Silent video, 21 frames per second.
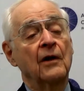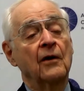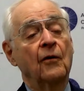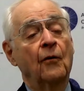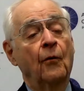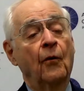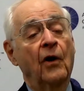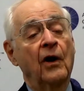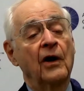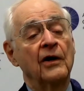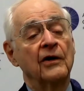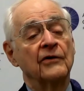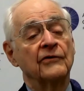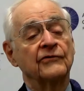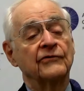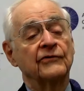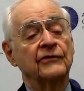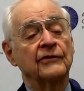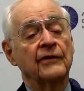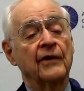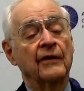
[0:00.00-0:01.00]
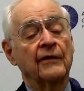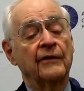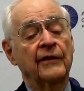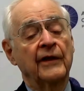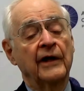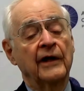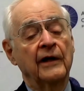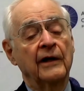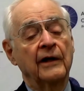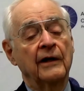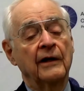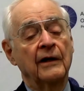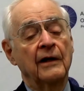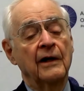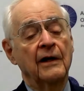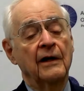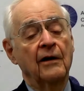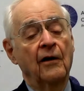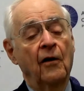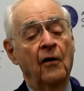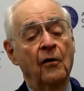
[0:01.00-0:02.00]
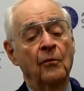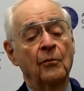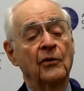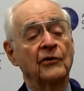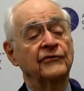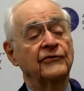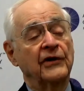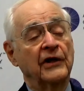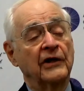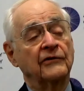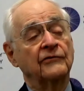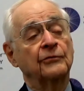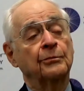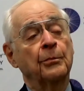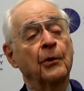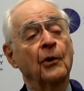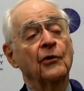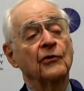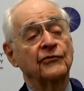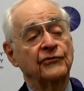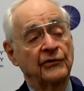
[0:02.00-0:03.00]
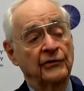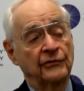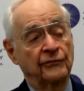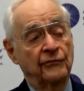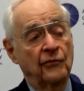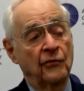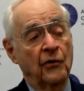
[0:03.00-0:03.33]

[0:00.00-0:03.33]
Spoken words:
was the almost explosive